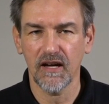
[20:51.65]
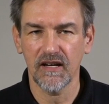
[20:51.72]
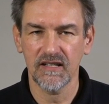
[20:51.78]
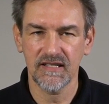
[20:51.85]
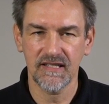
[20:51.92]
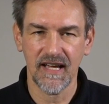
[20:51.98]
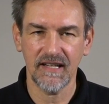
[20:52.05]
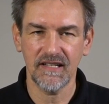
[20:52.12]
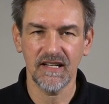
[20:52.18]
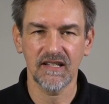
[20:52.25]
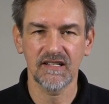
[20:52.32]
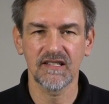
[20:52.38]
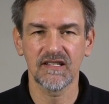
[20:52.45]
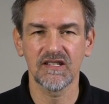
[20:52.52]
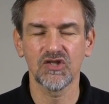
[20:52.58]

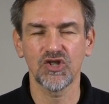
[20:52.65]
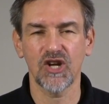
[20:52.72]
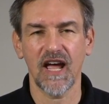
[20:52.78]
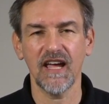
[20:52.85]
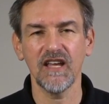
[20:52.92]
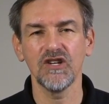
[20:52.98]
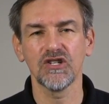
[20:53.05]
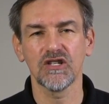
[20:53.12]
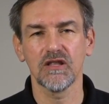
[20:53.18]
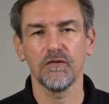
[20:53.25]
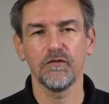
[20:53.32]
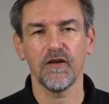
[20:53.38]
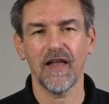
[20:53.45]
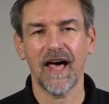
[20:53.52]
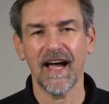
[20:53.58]
settings change the
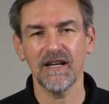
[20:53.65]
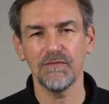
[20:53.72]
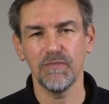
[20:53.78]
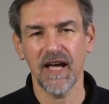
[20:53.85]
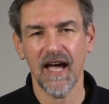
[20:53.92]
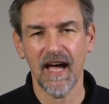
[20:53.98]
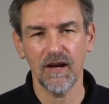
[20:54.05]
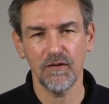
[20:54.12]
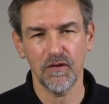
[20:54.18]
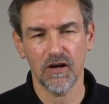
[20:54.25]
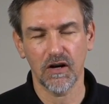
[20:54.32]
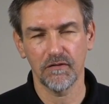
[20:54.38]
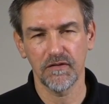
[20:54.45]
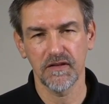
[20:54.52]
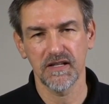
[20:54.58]
flight
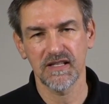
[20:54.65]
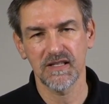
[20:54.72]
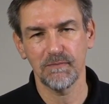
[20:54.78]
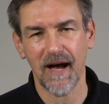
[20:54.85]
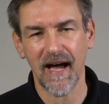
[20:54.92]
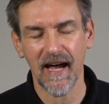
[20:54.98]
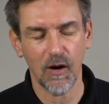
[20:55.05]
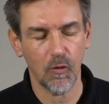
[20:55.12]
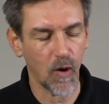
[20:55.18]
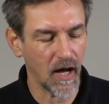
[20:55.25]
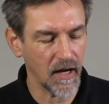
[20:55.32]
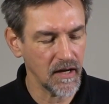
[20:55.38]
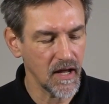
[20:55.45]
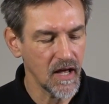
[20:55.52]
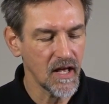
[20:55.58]
behavior of the Inspire
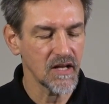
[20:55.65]
1.